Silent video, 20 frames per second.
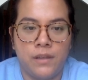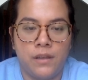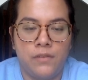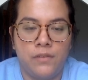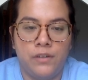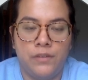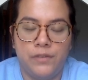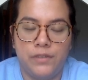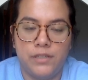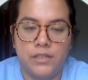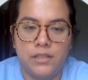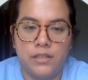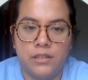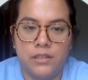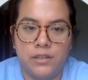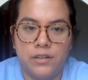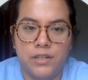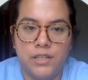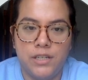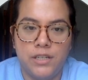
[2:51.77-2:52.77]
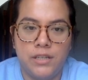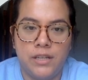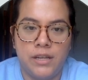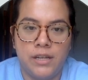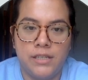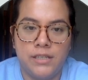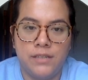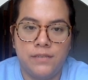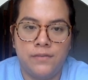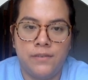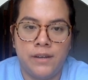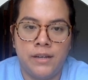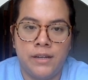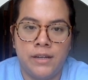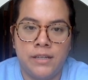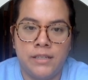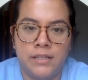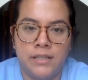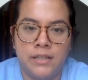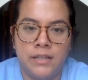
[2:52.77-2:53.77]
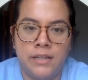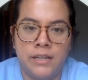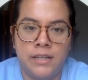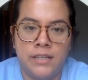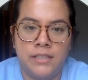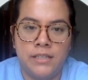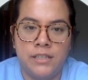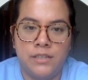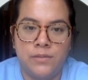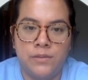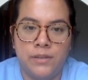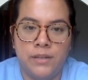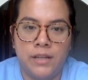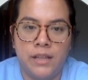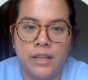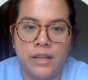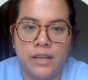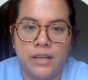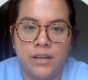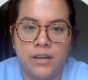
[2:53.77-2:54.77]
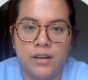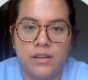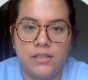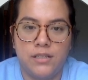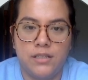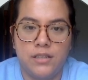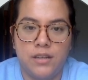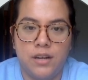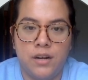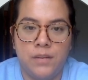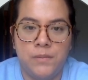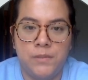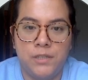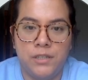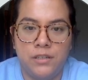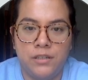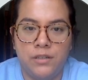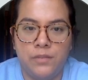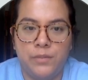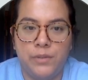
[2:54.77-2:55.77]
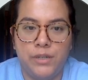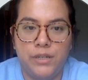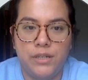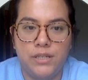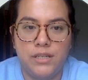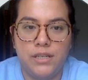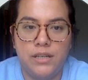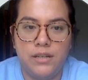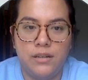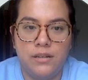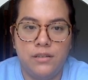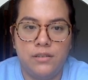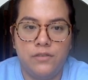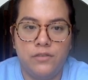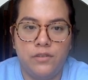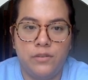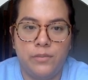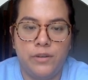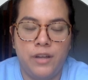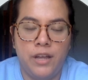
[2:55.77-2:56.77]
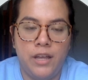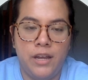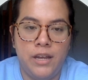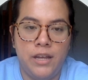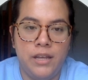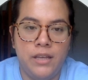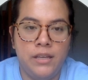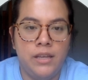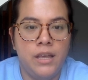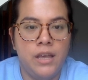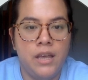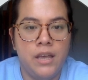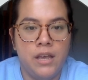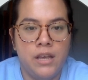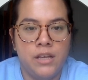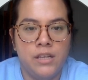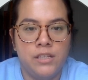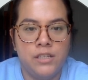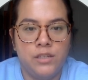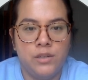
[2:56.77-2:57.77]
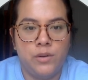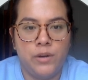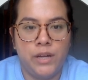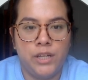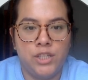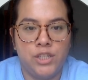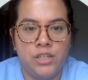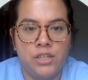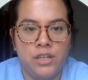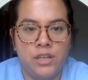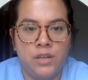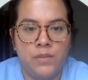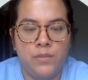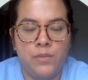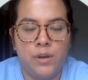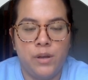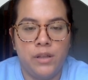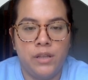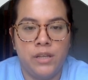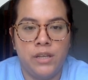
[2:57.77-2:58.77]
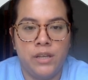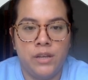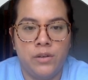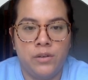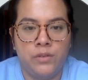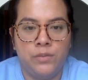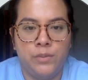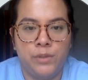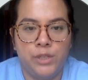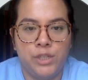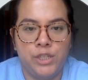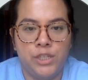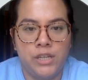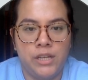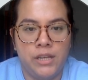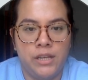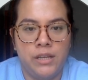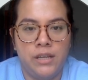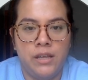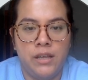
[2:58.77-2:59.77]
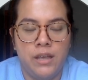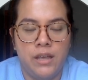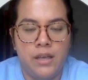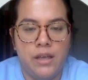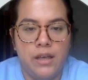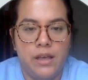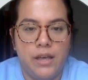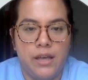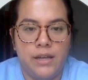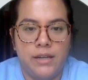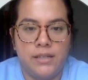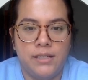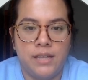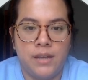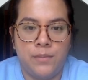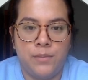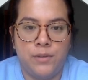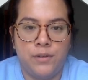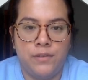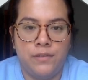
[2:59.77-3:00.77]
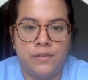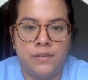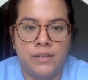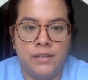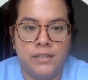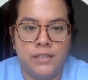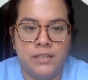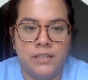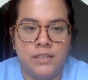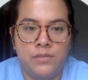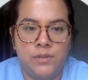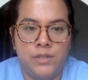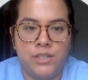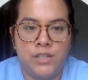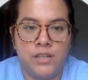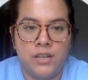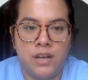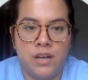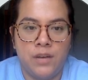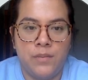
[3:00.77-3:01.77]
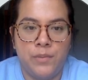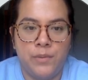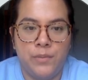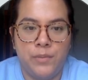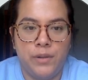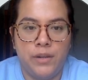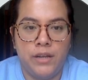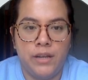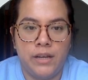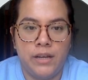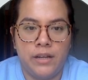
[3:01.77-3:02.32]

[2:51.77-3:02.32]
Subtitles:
For physical aggression, that is defined as any instance where the client causes harm to another person in the form of hitting, scratching, pulling, or pushing. An example of this is reaching up and pulling